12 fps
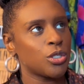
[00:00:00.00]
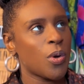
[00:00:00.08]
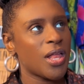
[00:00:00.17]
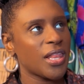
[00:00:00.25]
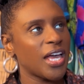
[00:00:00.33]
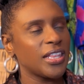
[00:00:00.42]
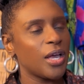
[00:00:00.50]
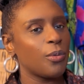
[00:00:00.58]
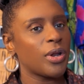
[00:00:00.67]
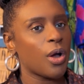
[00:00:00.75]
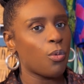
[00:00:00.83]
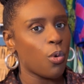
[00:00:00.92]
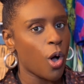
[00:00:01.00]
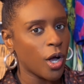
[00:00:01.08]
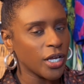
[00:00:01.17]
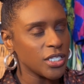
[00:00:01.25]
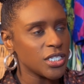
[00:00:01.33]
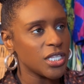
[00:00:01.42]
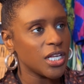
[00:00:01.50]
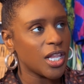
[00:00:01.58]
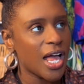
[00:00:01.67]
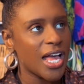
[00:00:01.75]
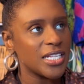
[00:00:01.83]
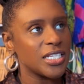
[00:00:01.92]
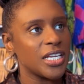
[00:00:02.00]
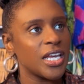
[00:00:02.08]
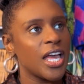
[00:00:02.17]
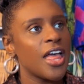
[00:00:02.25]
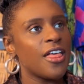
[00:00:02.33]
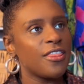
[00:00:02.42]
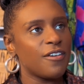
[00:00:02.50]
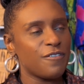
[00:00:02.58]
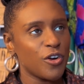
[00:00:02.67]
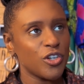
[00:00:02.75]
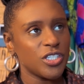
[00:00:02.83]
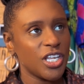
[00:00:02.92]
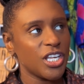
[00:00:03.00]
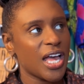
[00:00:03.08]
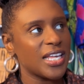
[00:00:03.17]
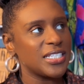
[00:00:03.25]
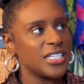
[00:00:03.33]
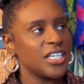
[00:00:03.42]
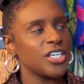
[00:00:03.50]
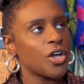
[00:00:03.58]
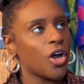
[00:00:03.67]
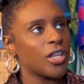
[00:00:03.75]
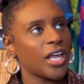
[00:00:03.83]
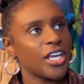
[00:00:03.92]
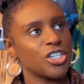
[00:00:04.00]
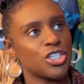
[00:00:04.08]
So I like that when I walk into the closet, the first thing I see are like